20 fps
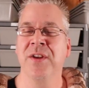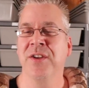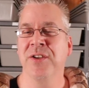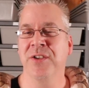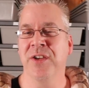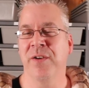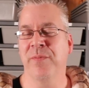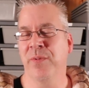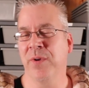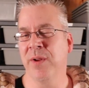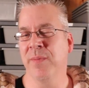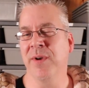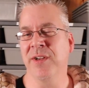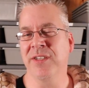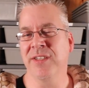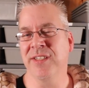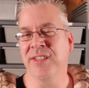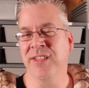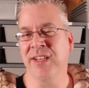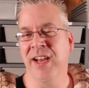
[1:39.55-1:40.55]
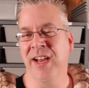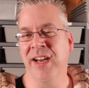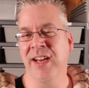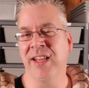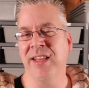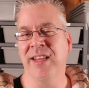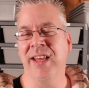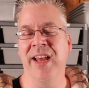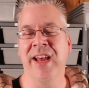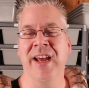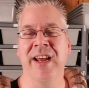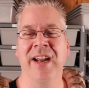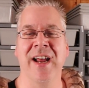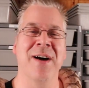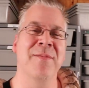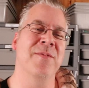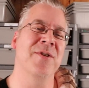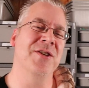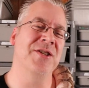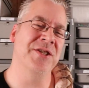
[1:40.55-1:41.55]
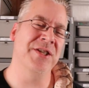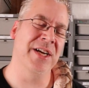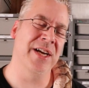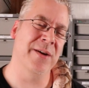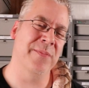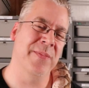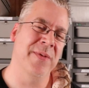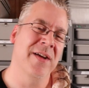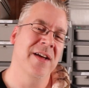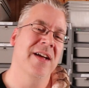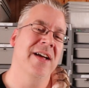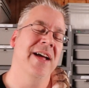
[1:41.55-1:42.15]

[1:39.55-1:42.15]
So I pretty much decided that I'm gonna ship,